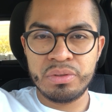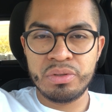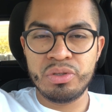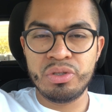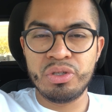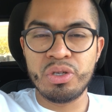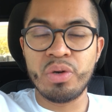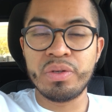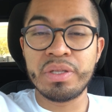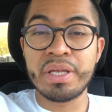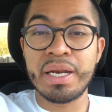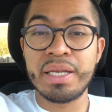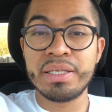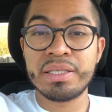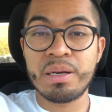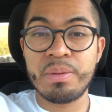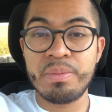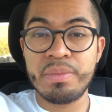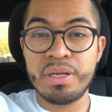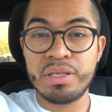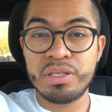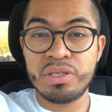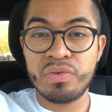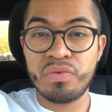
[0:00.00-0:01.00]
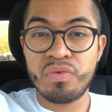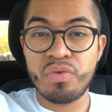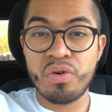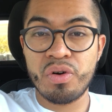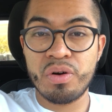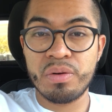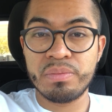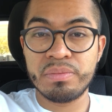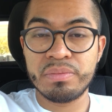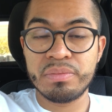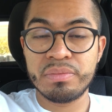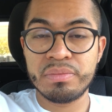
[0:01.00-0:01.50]
Know that it's coming into
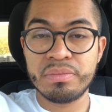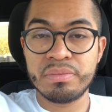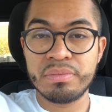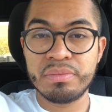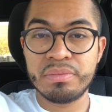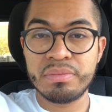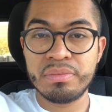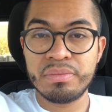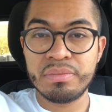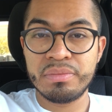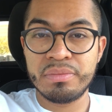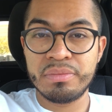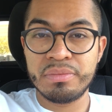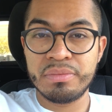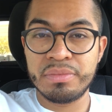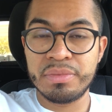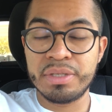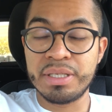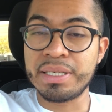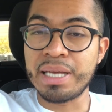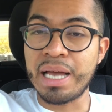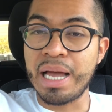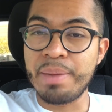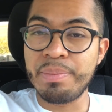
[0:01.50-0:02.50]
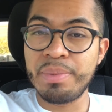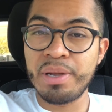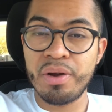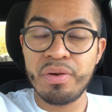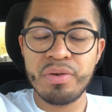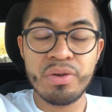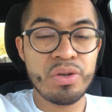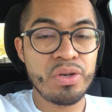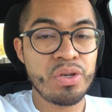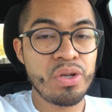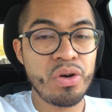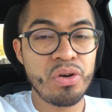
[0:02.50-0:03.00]
form. The time
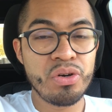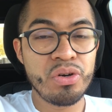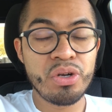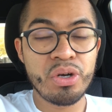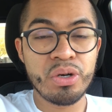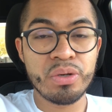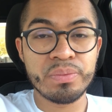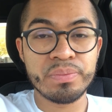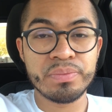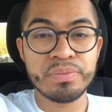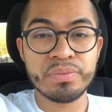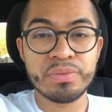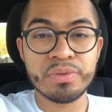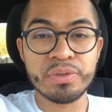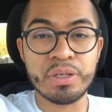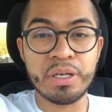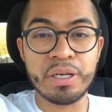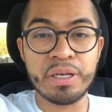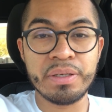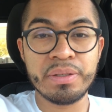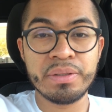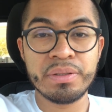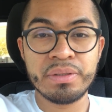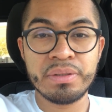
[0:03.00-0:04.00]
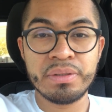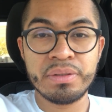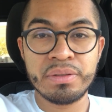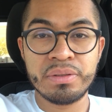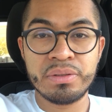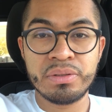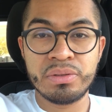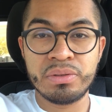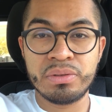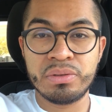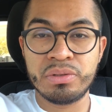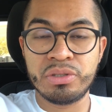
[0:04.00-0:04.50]
period, you don't know. Okay,
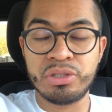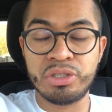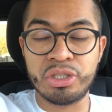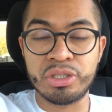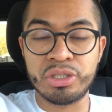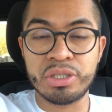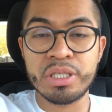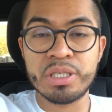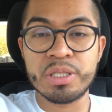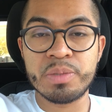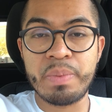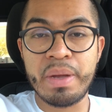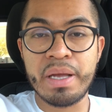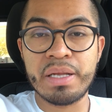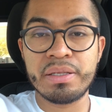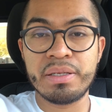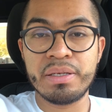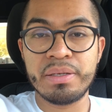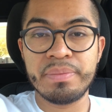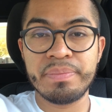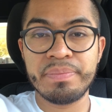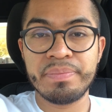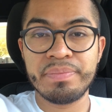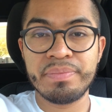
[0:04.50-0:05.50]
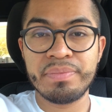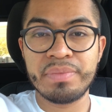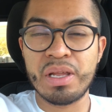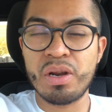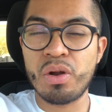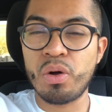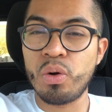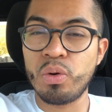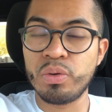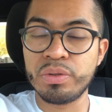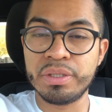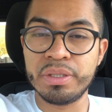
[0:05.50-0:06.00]
just expect it and
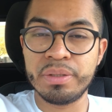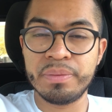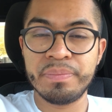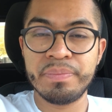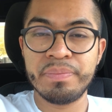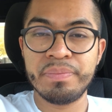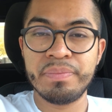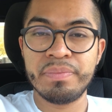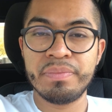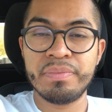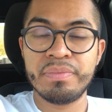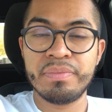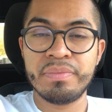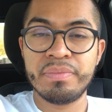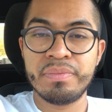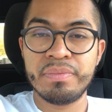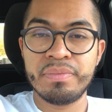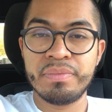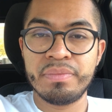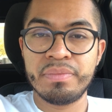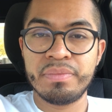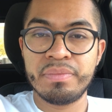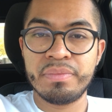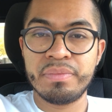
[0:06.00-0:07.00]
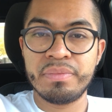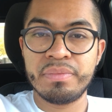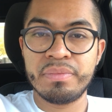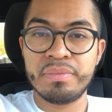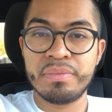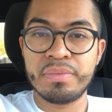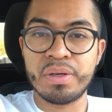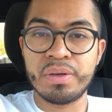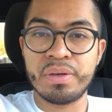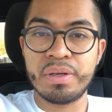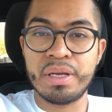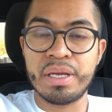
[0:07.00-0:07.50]
hold it.
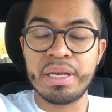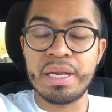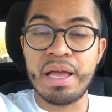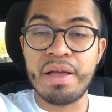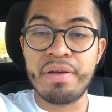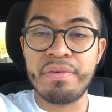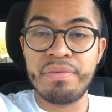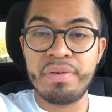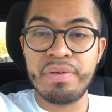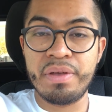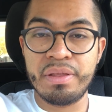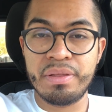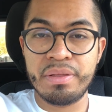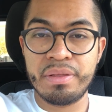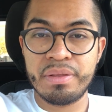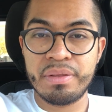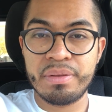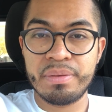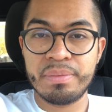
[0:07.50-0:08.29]
Okay, and have faith.